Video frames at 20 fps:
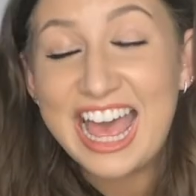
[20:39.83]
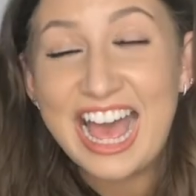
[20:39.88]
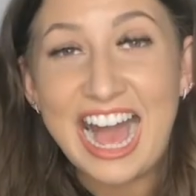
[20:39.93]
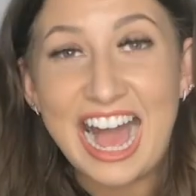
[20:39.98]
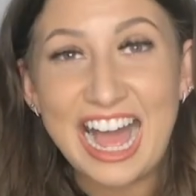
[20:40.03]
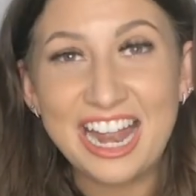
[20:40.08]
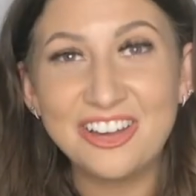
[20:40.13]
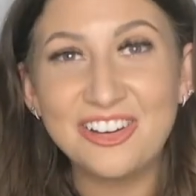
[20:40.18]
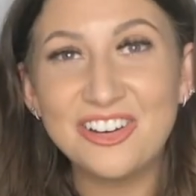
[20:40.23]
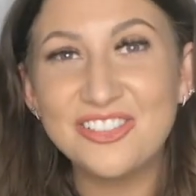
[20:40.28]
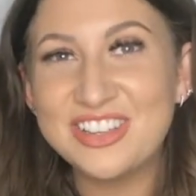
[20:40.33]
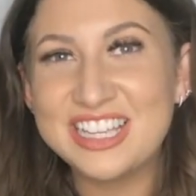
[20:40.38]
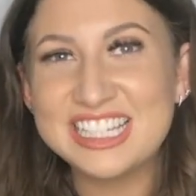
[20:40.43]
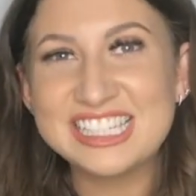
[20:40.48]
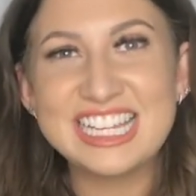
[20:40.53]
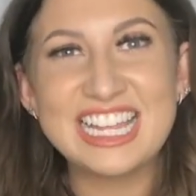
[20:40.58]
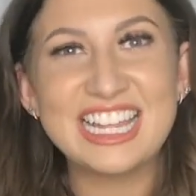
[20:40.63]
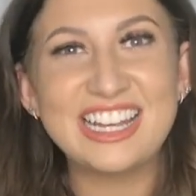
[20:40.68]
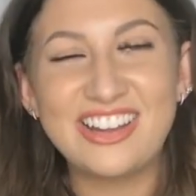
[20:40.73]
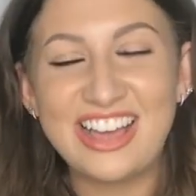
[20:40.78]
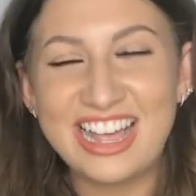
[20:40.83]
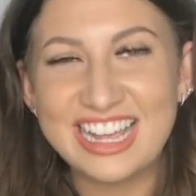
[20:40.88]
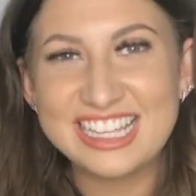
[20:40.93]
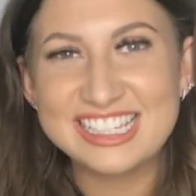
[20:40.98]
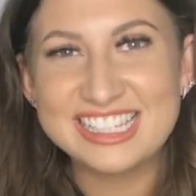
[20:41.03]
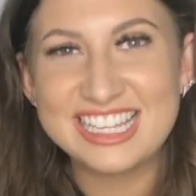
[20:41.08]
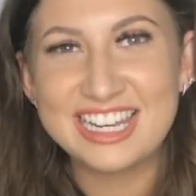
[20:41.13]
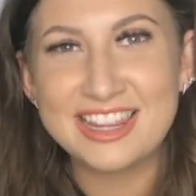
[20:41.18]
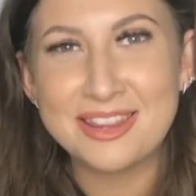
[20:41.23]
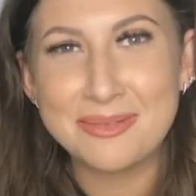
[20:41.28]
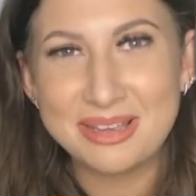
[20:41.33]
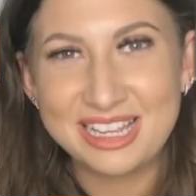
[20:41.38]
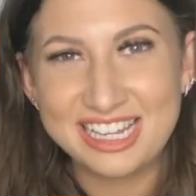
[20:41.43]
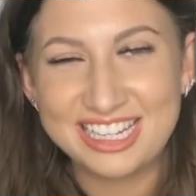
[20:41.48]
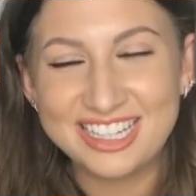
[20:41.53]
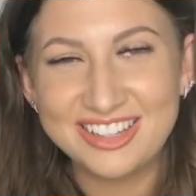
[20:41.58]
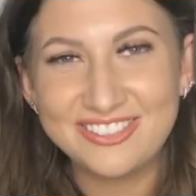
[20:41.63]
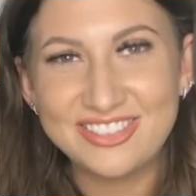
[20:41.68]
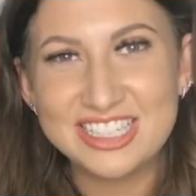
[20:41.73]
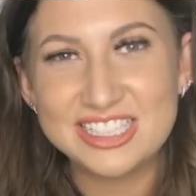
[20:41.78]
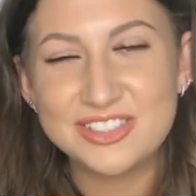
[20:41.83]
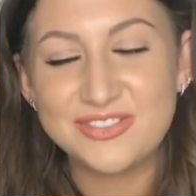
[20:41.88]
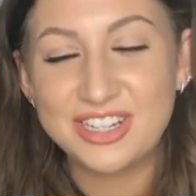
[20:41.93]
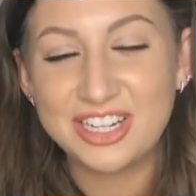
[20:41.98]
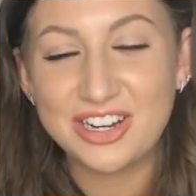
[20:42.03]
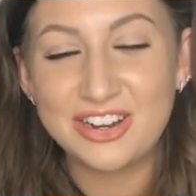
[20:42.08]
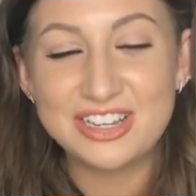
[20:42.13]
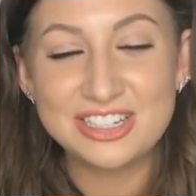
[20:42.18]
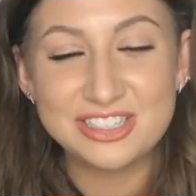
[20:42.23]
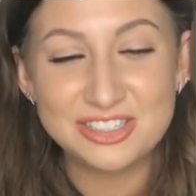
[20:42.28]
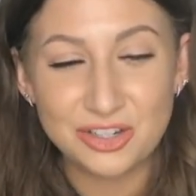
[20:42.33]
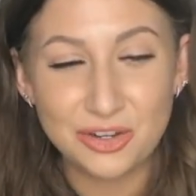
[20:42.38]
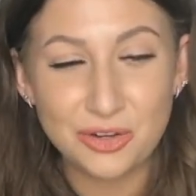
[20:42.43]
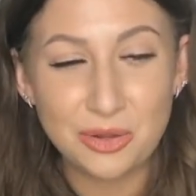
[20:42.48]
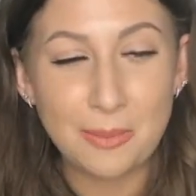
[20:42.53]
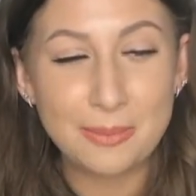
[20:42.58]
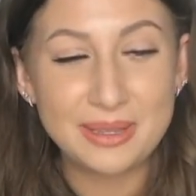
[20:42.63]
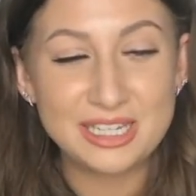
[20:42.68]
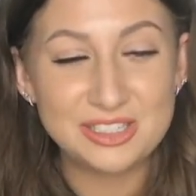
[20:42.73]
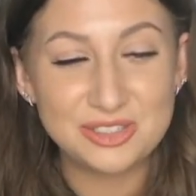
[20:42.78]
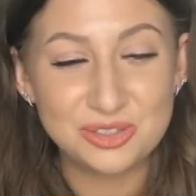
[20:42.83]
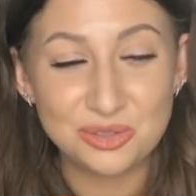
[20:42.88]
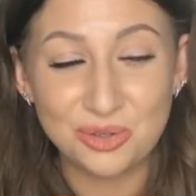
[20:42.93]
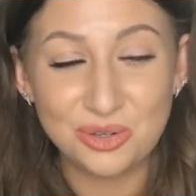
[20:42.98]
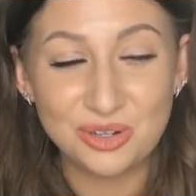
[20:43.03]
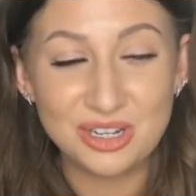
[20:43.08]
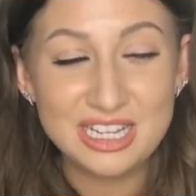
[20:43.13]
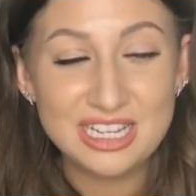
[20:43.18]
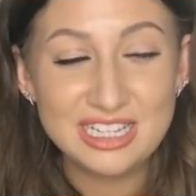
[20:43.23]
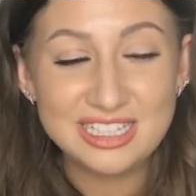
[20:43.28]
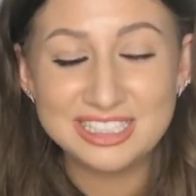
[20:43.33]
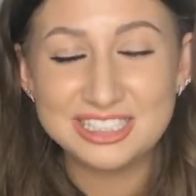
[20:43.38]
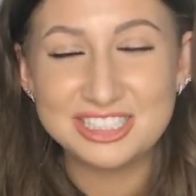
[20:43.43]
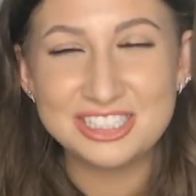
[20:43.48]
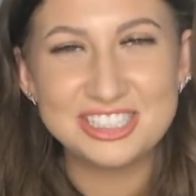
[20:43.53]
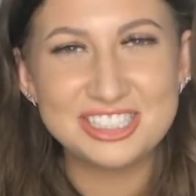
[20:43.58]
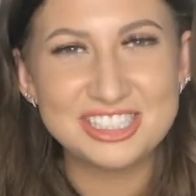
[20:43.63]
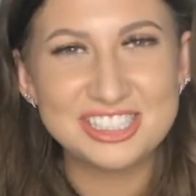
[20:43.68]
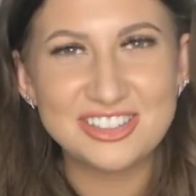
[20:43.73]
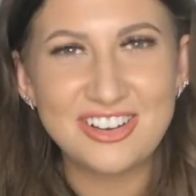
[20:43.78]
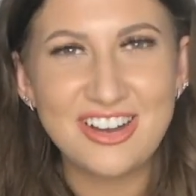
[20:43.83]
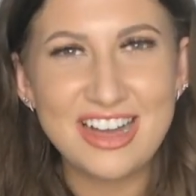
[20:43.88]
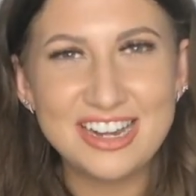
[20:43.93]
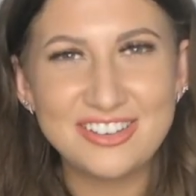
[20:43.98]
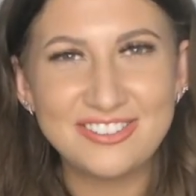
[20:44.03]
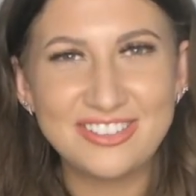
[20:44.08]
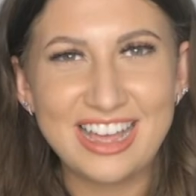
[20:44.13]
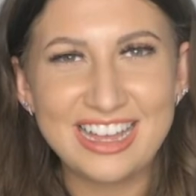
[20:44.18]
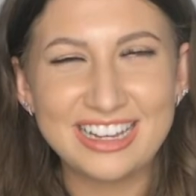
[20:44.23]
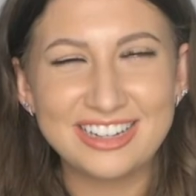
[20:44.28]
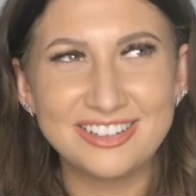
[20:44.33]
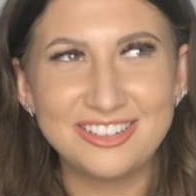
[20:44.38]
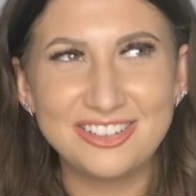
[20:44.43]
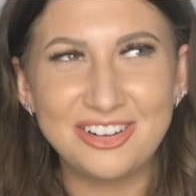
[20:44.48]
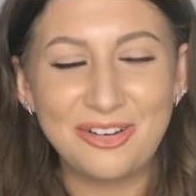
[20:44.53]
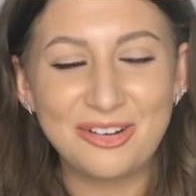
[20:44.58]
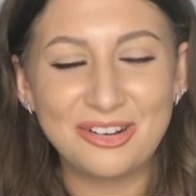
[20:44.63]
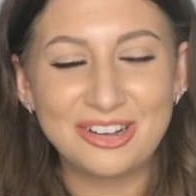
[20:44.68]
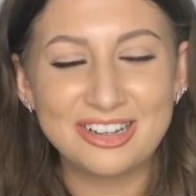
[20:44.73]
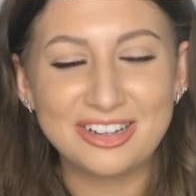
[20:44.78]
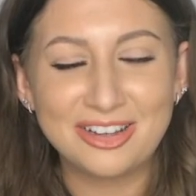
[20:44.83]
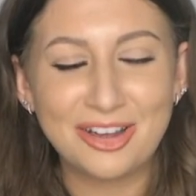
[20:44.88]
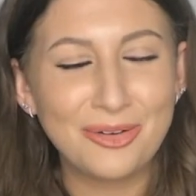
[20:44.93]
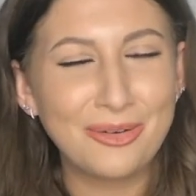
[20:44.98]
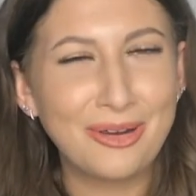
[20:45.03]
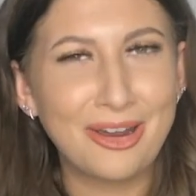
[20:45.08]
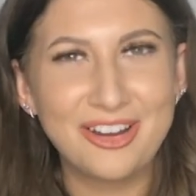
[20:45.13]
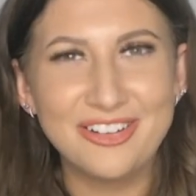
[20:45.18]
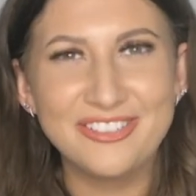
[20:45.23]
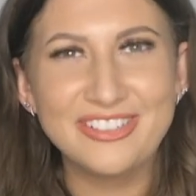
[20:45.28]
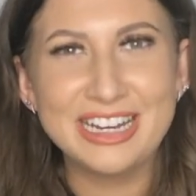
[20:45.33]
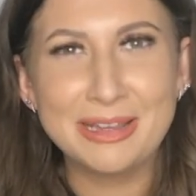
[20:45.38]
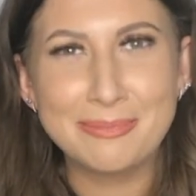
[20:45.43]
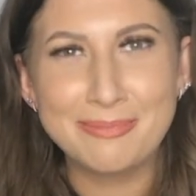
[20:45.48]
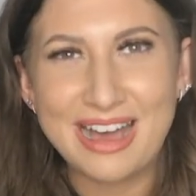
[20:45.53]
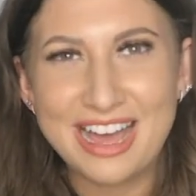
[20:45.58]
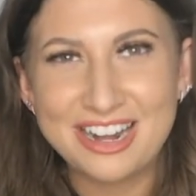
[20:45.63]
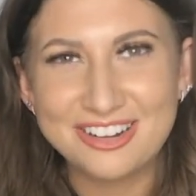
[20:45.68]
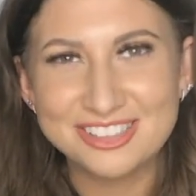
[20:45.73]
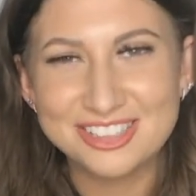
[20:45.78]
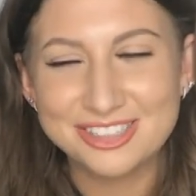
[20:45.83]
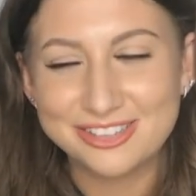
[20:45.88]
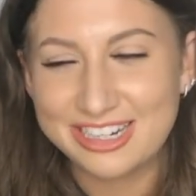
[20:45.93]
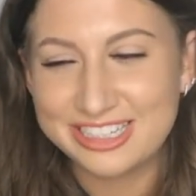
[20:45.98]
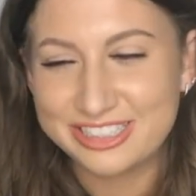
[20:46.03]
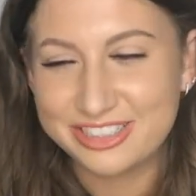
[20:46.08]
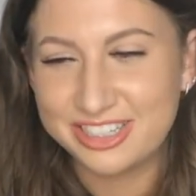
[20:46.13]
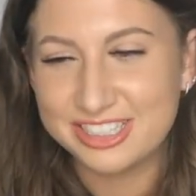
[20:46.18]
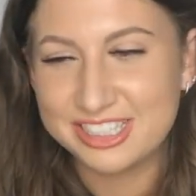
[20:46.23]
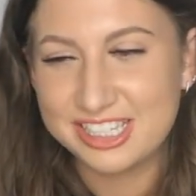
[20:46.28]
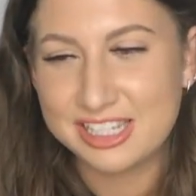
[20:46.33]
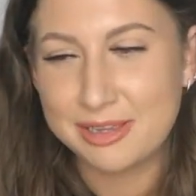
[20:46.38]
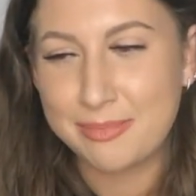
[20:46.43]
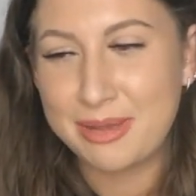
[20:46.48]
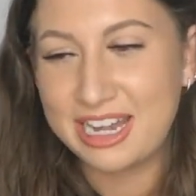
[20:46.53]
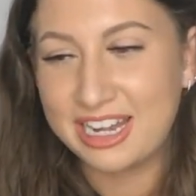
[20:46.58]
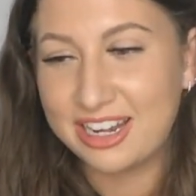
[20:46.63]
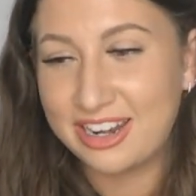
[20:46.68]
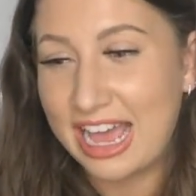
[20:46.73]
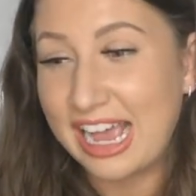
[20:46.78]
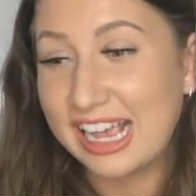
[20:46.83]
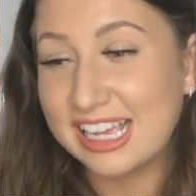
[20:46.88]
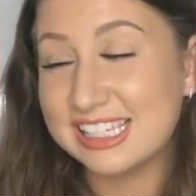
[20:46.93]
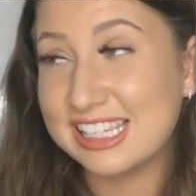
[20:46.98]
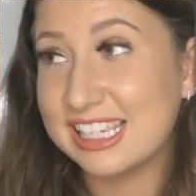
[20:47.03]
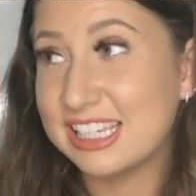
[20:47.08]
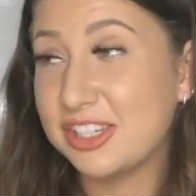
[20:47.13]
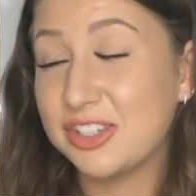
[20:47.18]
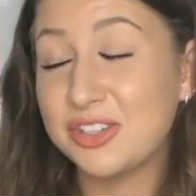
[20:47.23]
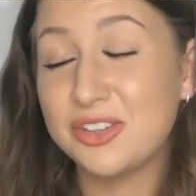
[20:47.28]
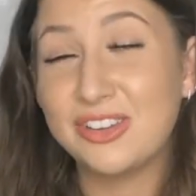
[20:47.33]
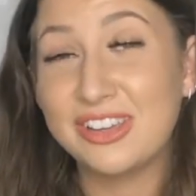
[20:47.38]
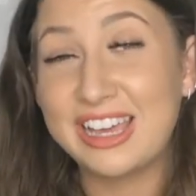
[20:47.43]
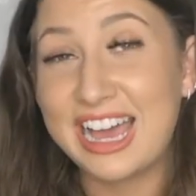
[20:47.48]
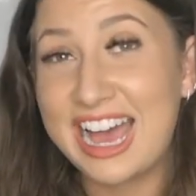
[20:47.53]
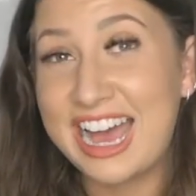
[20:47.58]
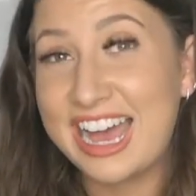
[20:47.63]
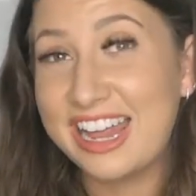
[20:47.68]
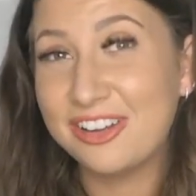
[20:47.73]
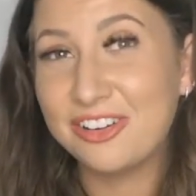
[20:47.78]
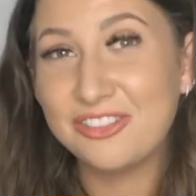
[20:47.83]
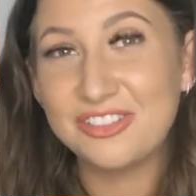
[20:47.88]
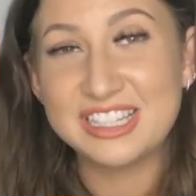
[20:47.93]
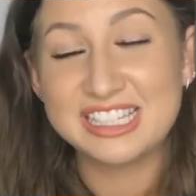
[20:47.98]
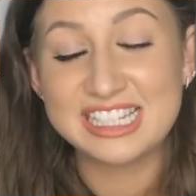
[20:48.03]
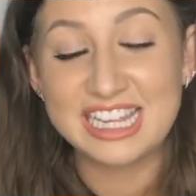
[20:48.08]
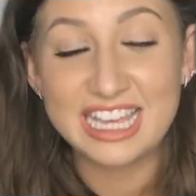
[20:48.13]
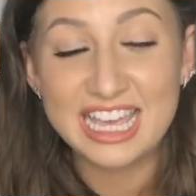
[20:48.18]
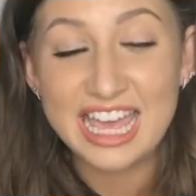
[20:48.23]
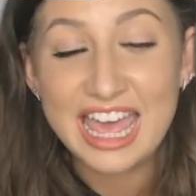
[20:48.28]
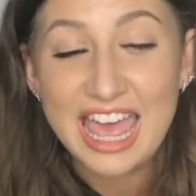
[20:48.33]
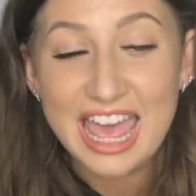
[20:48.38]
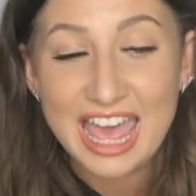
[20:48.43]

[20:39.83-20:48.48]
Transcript: and obviously like I said at the beginning of this video do be sure just kind of like not go overly mad on scratch cards because I mean like I said you can obviously